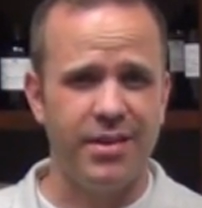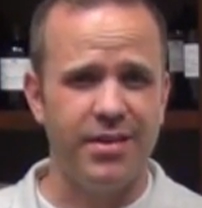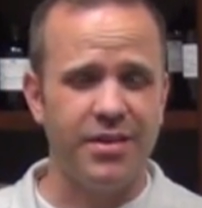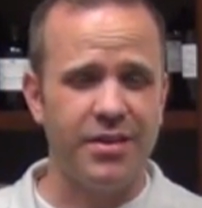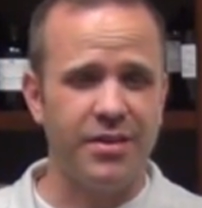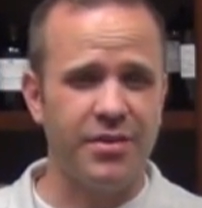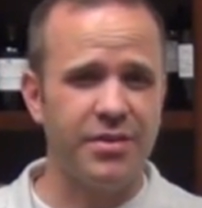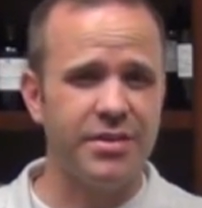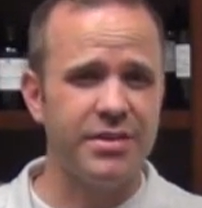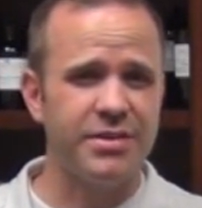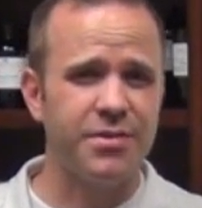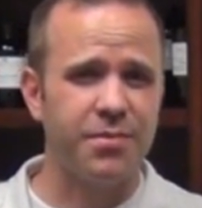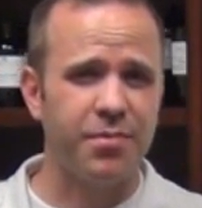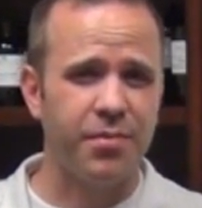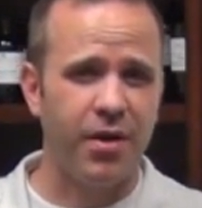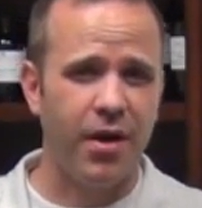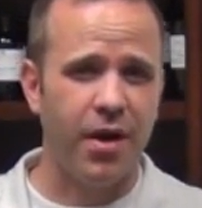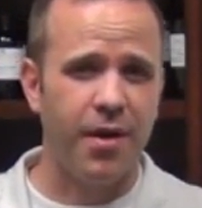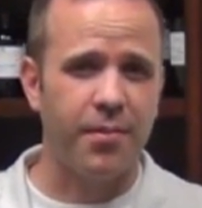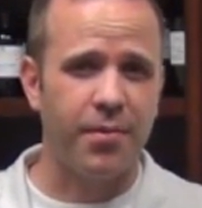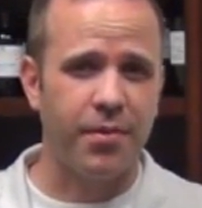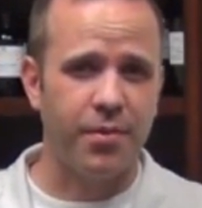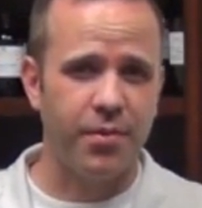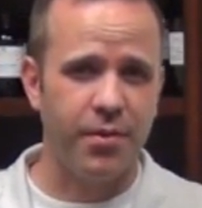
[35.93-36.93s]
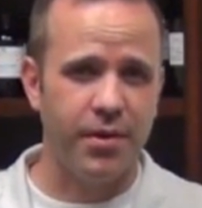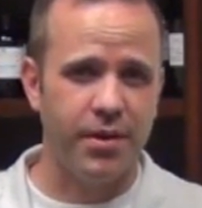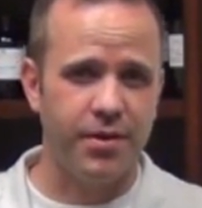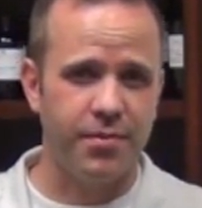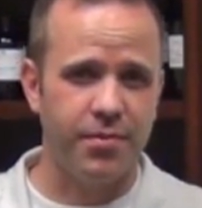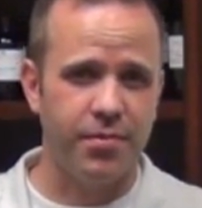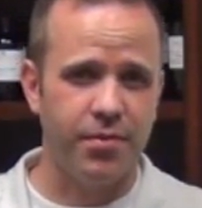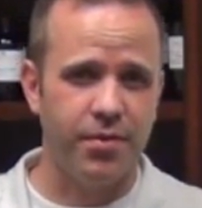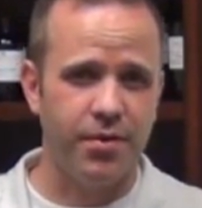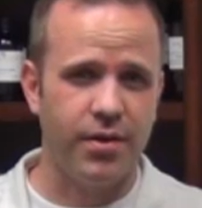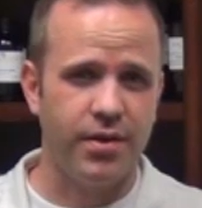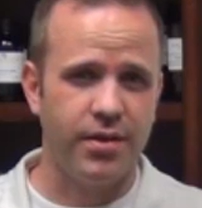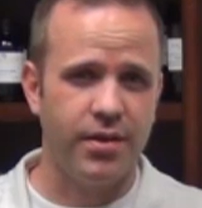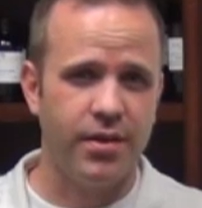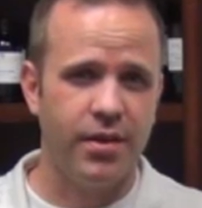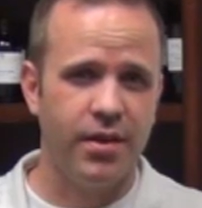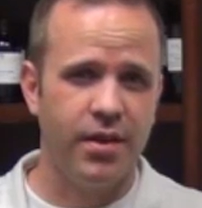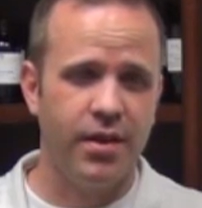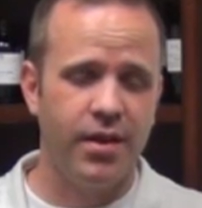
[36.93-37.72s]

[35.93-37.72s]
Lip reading: and there is a proper way to breathe.